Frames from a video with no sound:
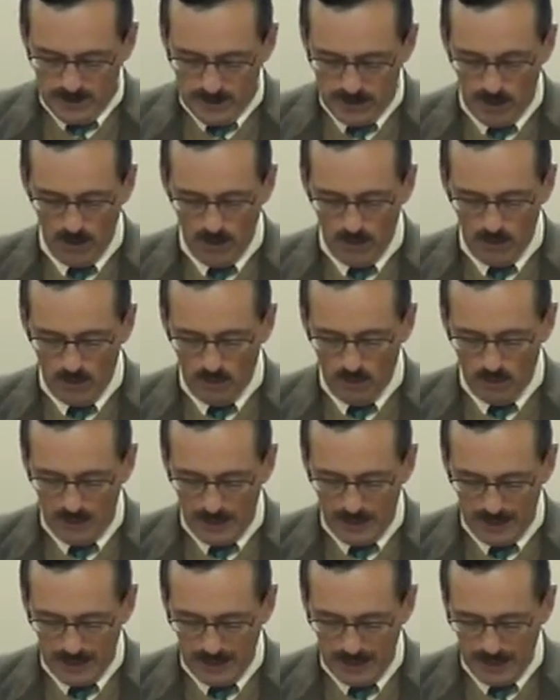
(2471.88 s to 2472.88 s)
So
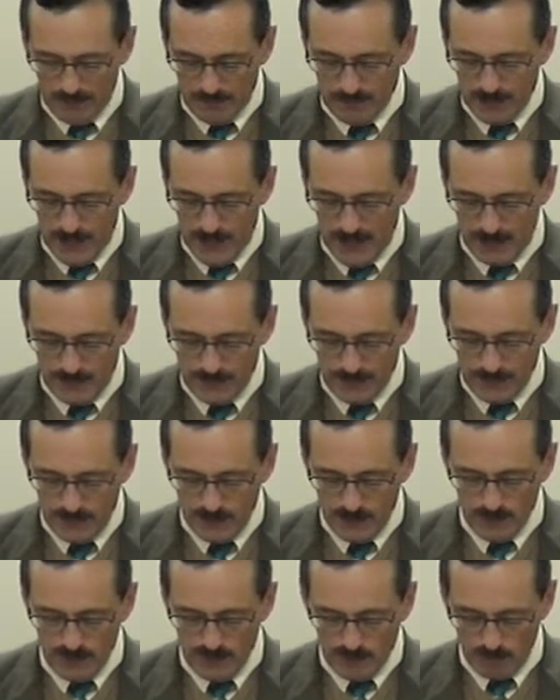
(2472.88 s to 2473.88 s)
we come down
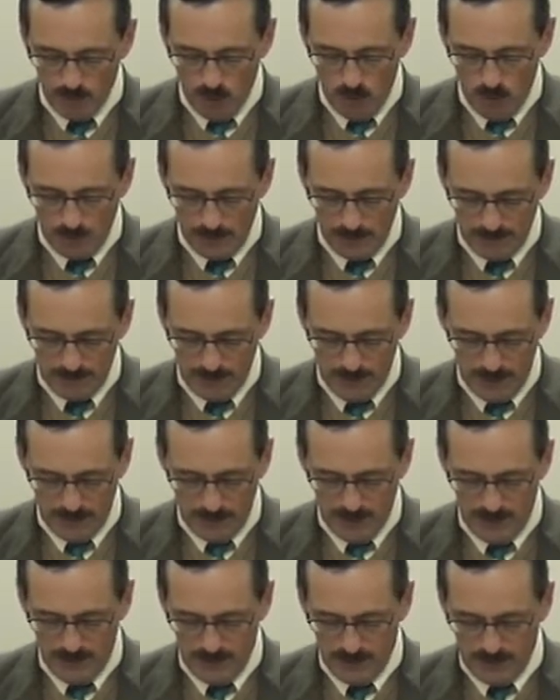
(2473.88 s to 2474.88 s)
to the Roman
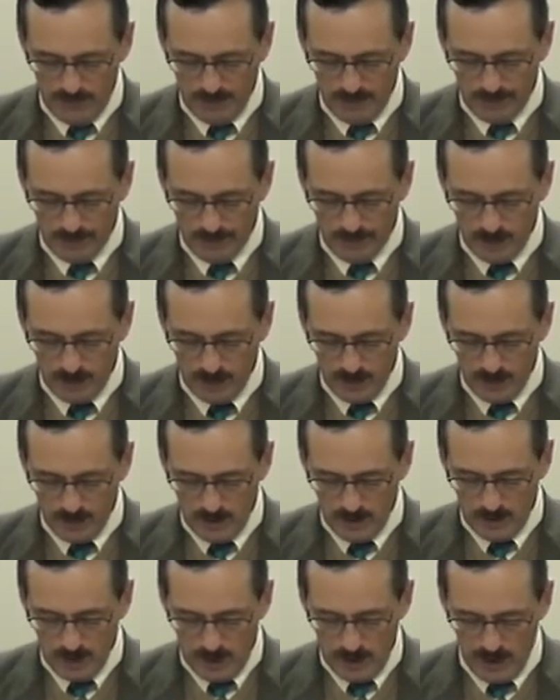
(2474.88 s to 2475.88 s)
period
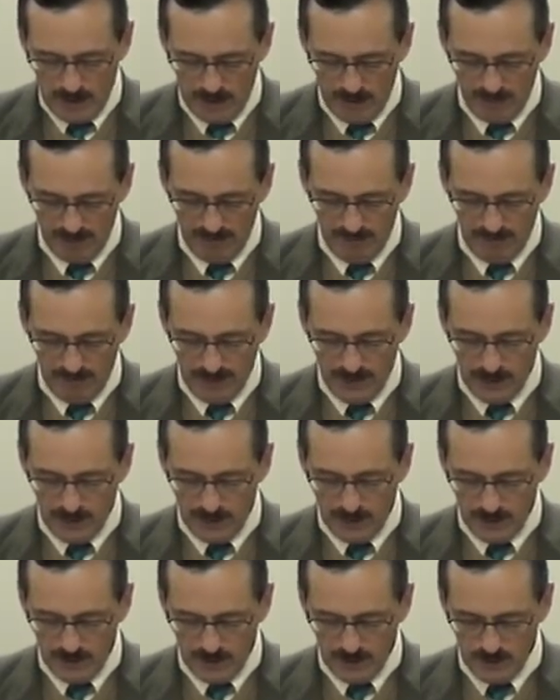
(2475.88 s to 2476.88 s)
of
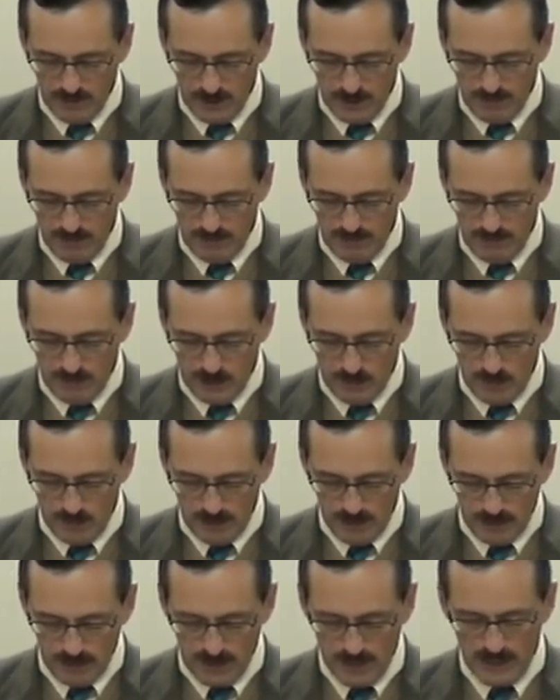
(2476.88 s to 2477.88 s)
the inter of
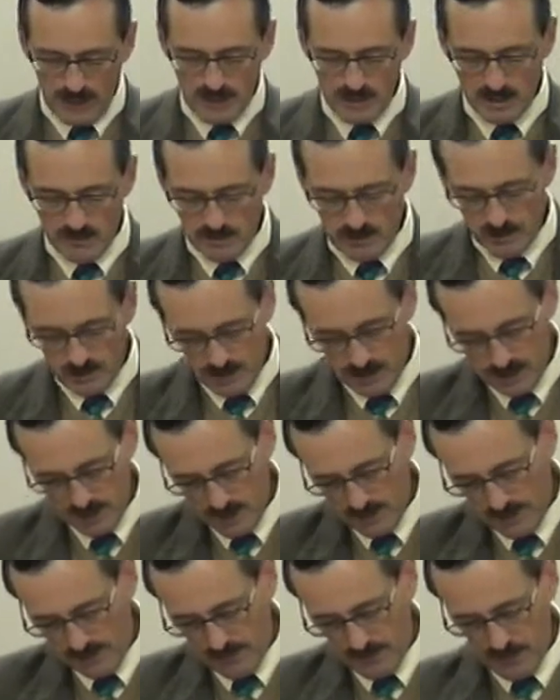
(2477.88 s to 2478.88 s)
between the
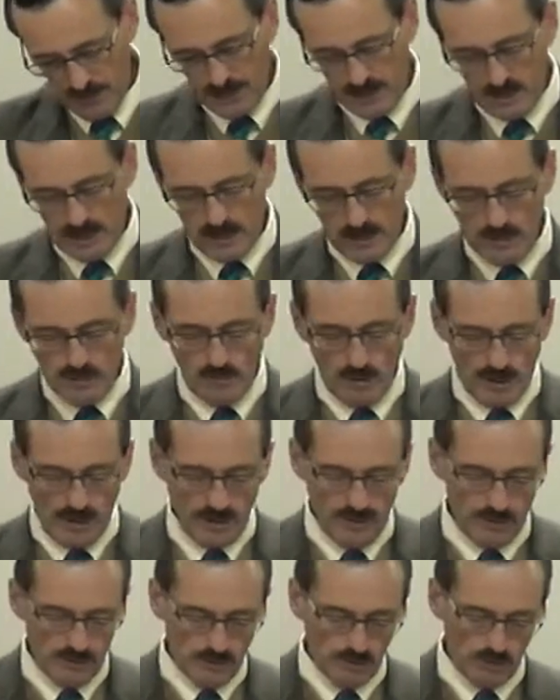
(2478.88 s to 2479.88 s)
testaments, and this is
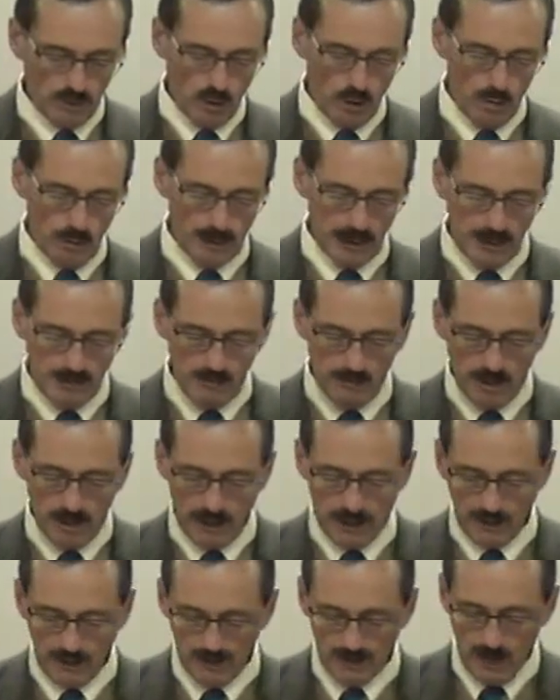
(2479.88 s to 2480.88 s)
when the Roman
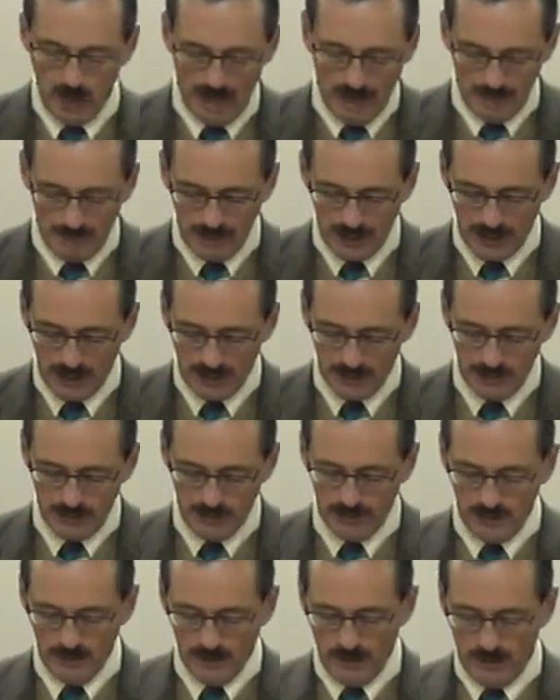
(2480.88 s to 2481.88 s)
Empire
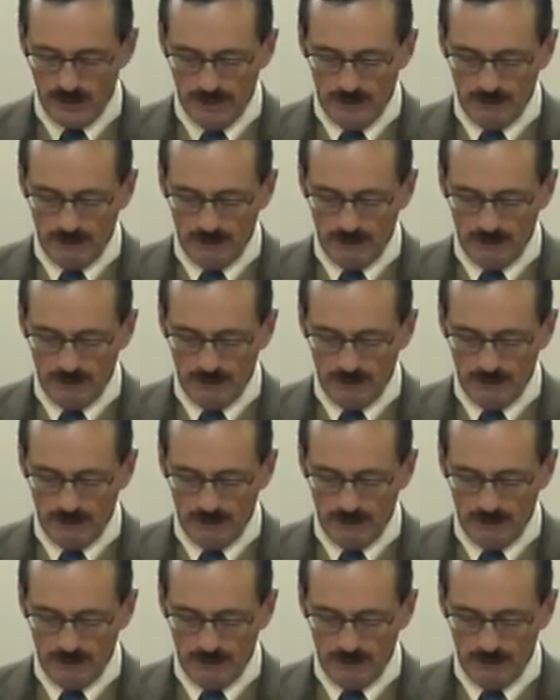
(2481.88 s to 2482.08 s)
dominated